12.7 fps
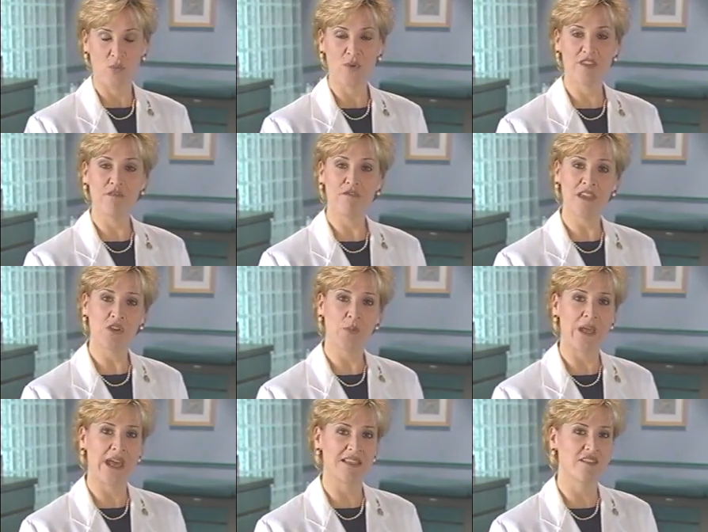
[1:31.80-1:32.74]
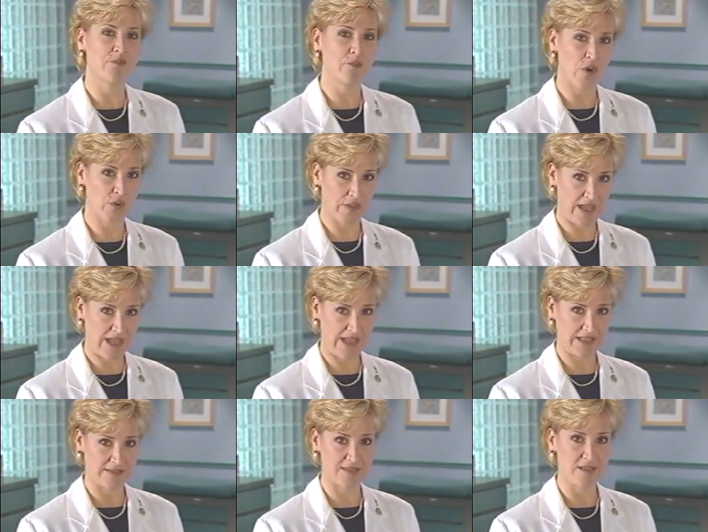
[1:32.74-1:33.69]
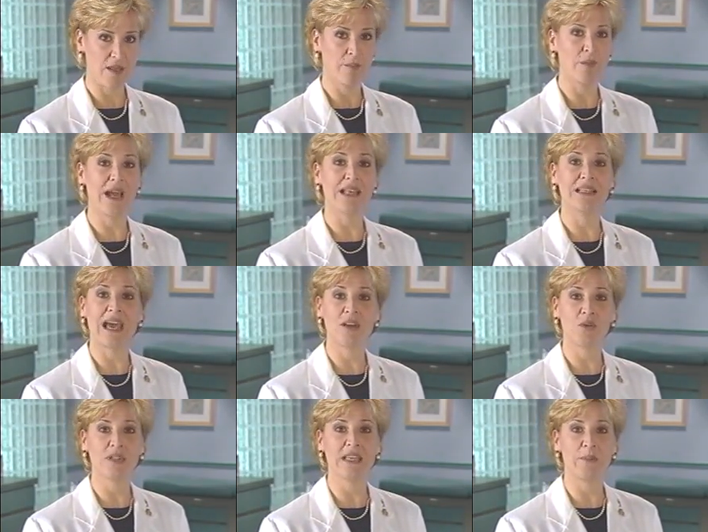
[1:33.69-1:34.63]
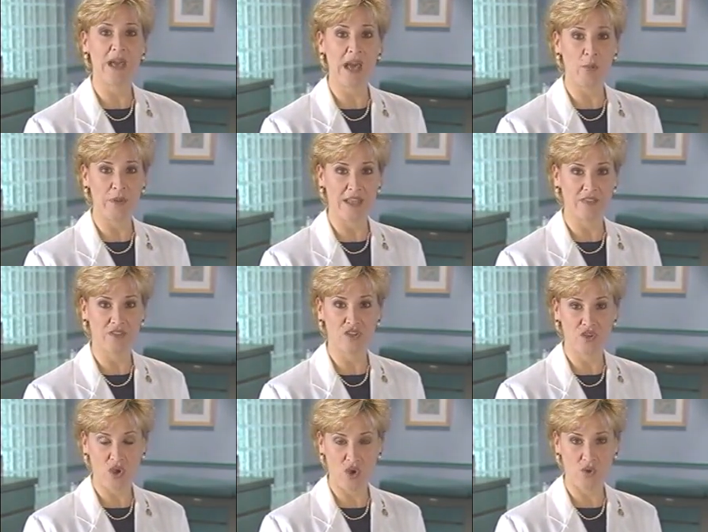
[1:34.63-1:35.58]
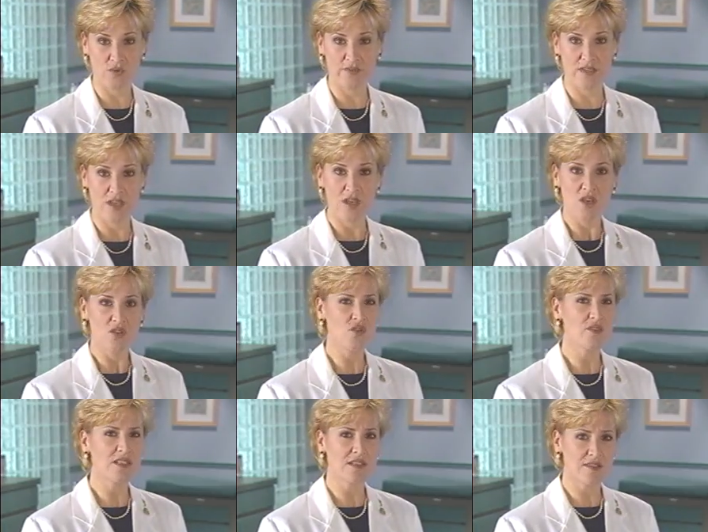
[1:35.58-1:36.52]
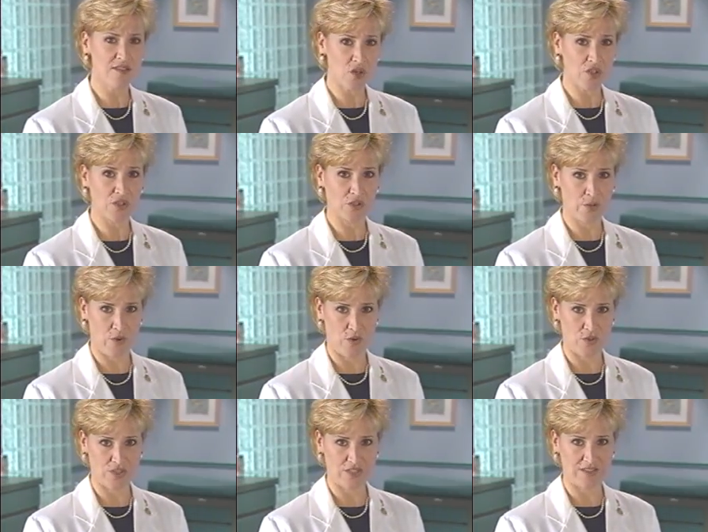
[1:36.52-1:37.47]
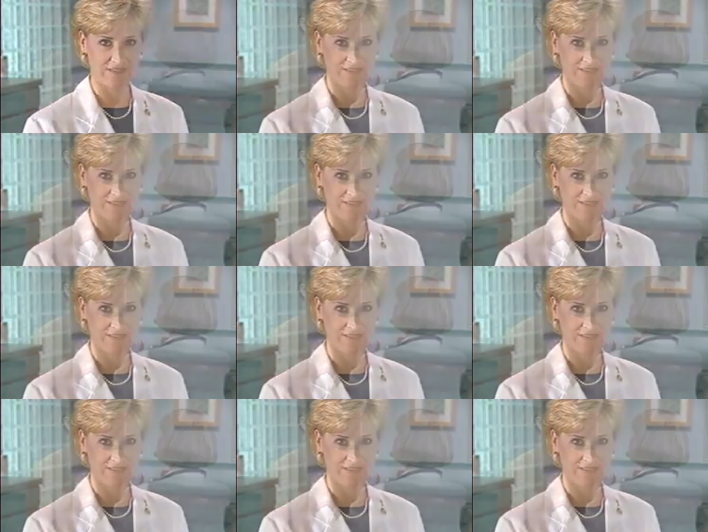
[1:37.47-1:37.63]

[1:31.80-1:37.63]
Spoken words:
With the finger pads of both hands, bilaterally palpate the nodes using a circular motion.